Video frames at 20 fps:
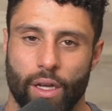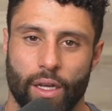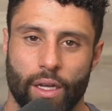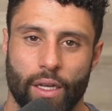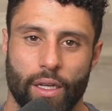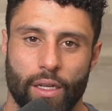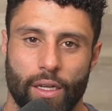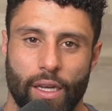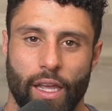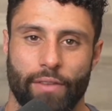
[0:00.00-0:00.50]

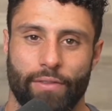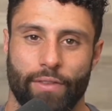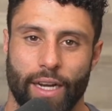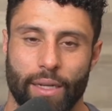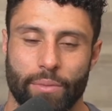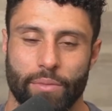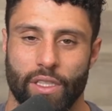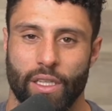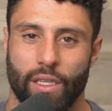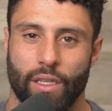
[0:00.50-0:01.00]
Dave
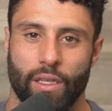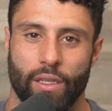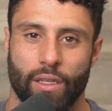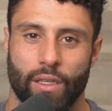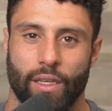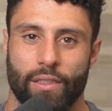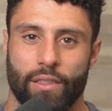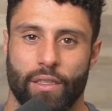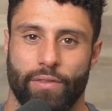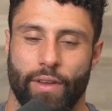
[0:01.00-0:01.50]
Ramsey
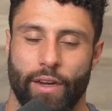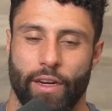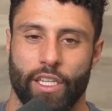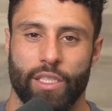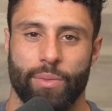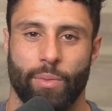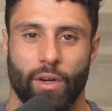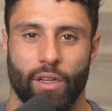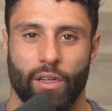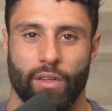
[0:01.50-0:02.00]
is a very
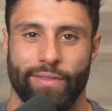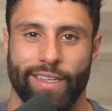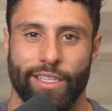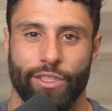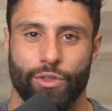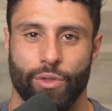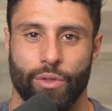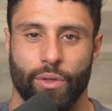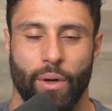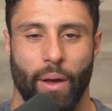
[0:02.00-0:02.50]
smart
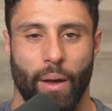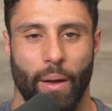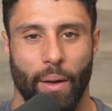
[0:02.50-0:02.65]
individual,